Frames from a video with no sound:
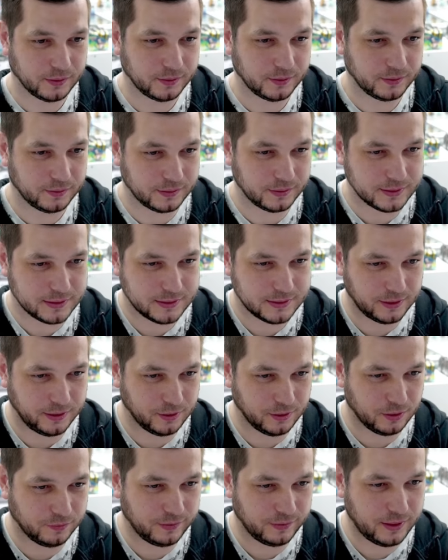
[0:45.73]
Let's turn it
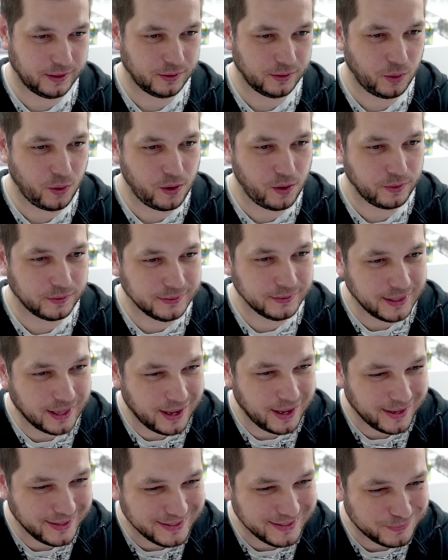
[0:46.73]
over. Oh,
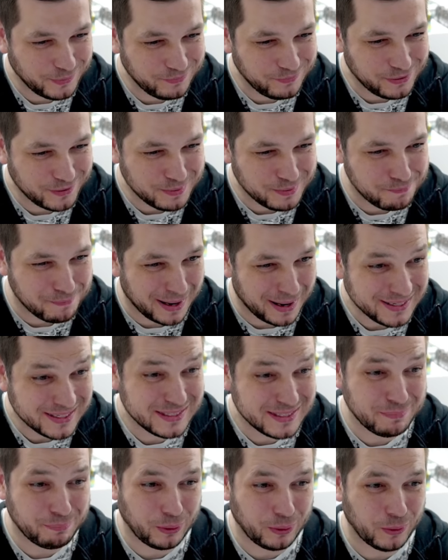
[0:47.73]
nice. We've got the Master
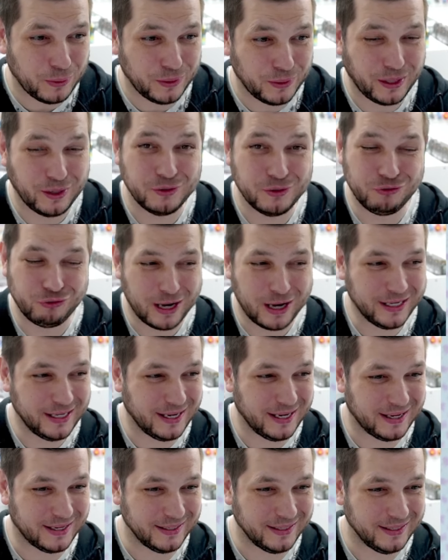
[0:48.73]
Ball
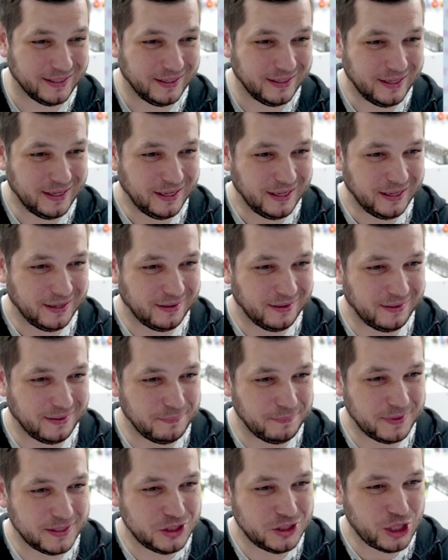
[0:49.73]
Dragonite.
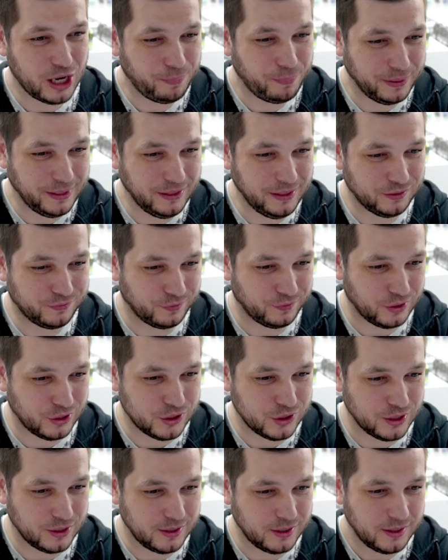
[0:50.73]
The Japanese
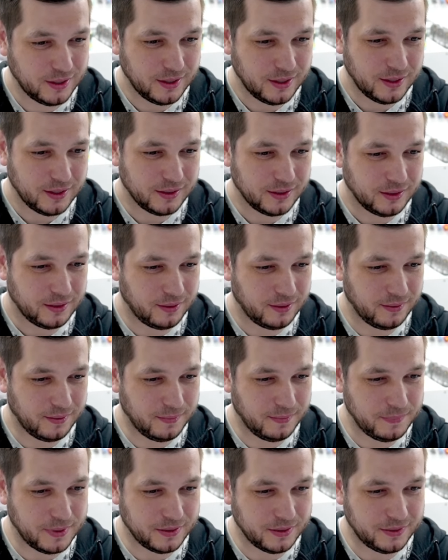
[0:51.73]
version.
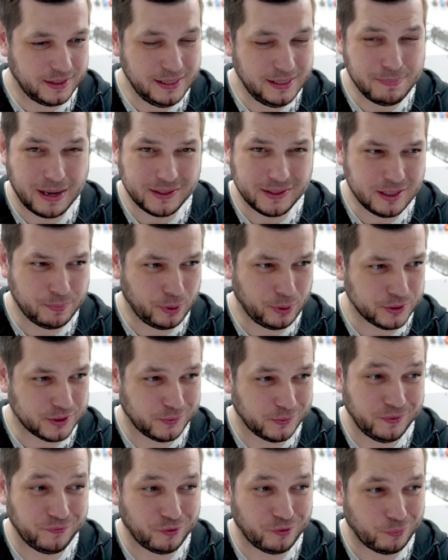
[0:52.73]
The Master Balls are
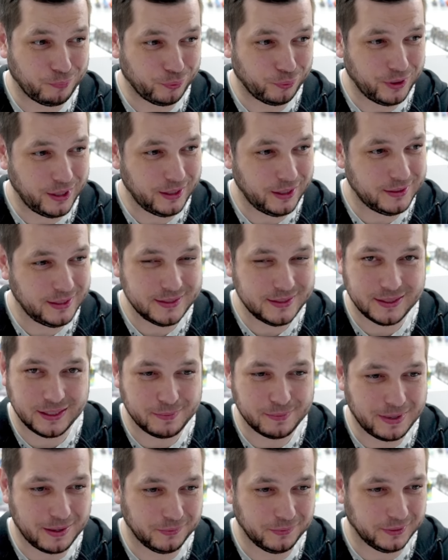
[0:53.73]
going for a pretty decent
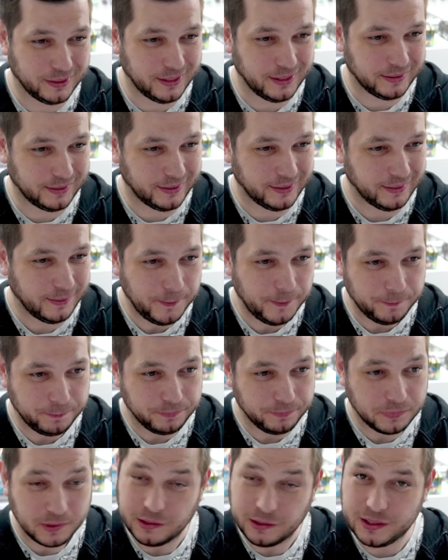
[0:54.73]
amount lately.
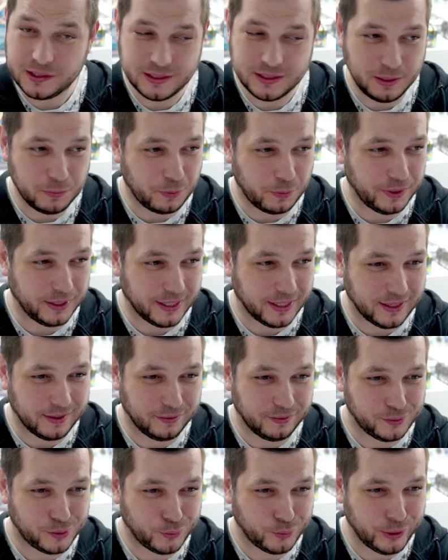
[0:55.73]
Let's see what we get.
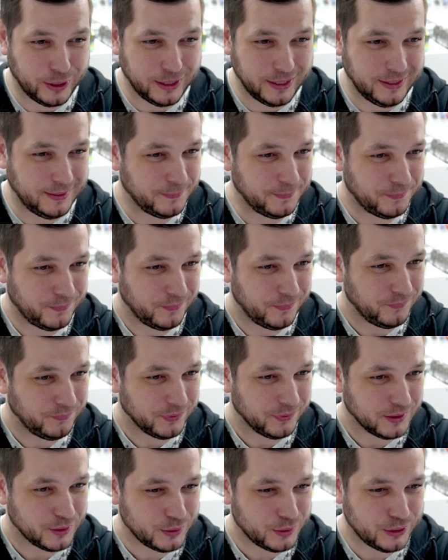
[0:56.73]
3,
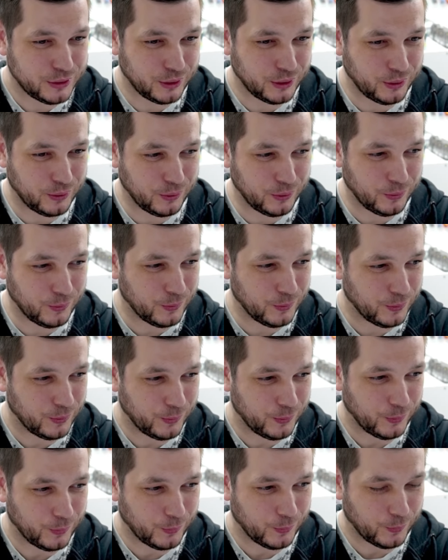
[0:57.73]
2,
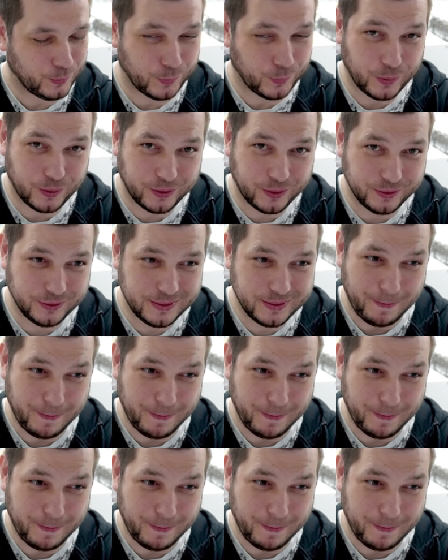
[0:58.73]
1.